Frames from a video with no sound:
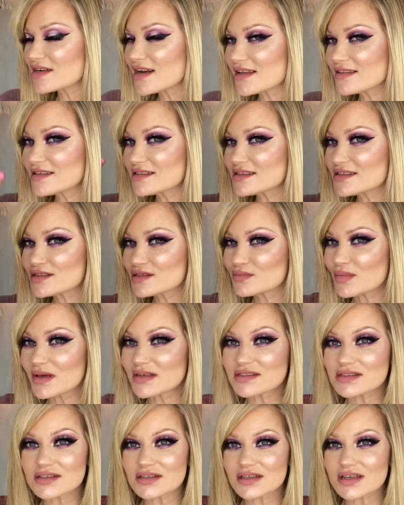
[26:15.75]
and this is
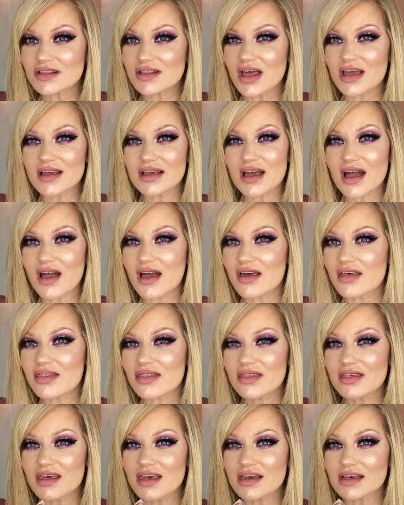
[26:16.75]
basically like
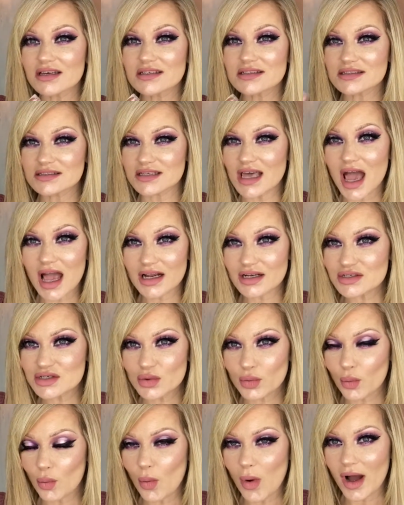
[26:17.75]
the exact
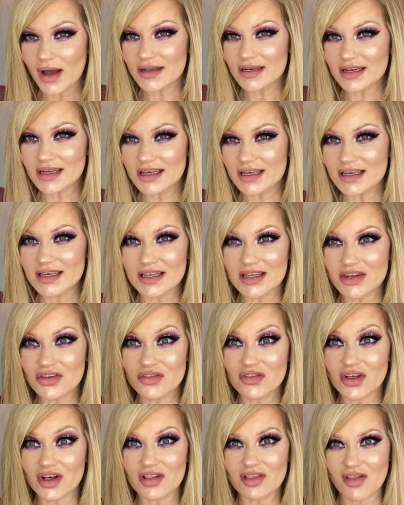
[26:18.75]
one in
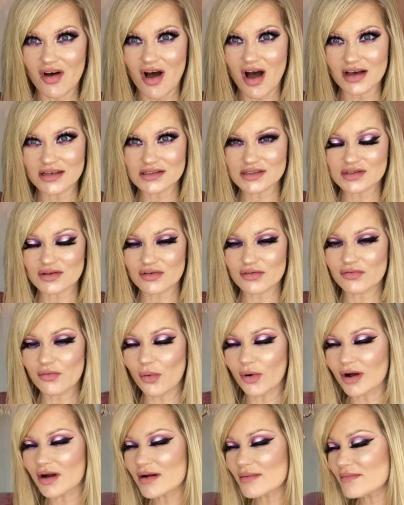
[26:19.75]
the gloss
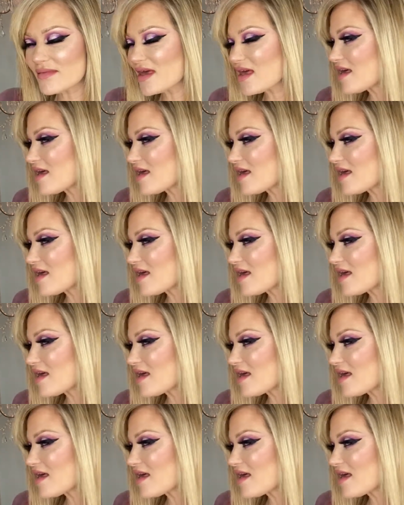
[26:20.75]
form.